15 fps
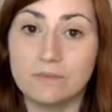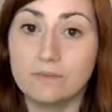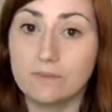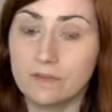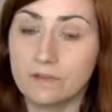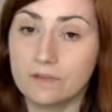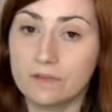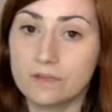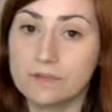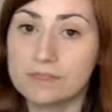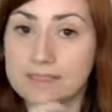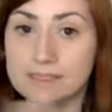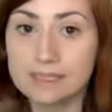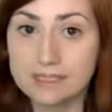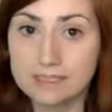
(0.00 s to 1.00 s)
use a
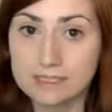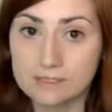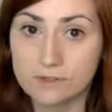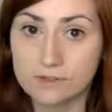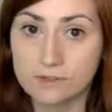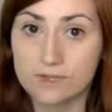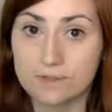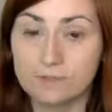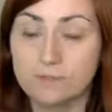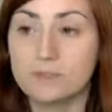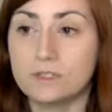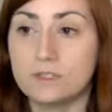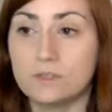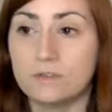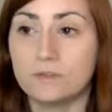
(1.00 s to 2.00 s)
sentence strip
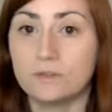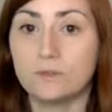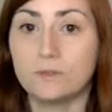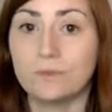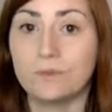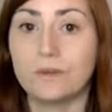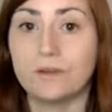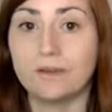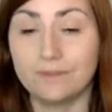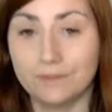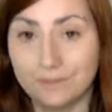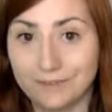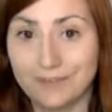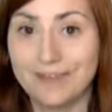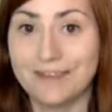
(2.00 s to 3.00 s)
to
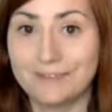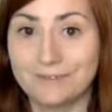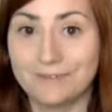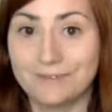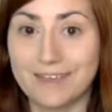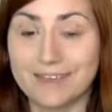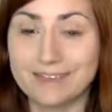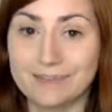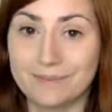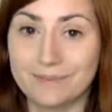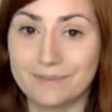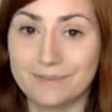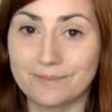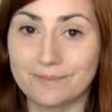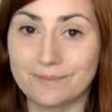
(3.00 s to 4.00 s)
kind of get some
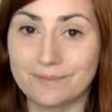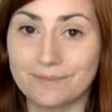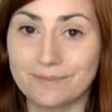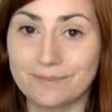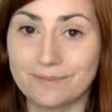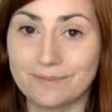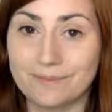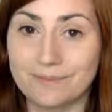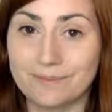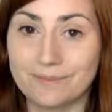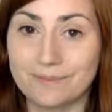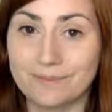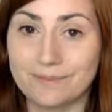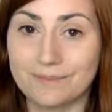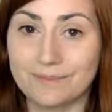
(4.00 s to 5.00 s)
repetition with that
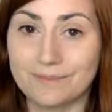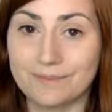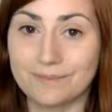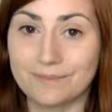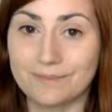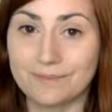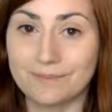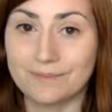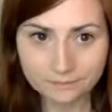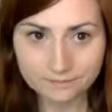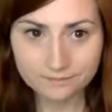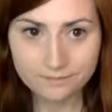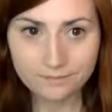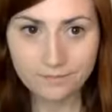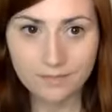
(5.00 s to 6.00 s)
task.
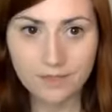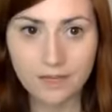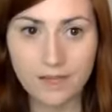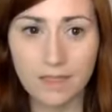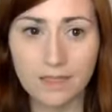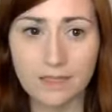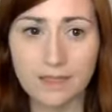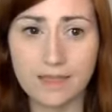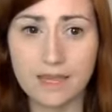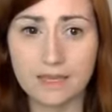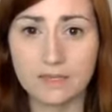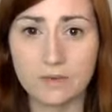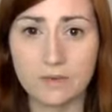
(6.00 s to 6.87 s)
And then you could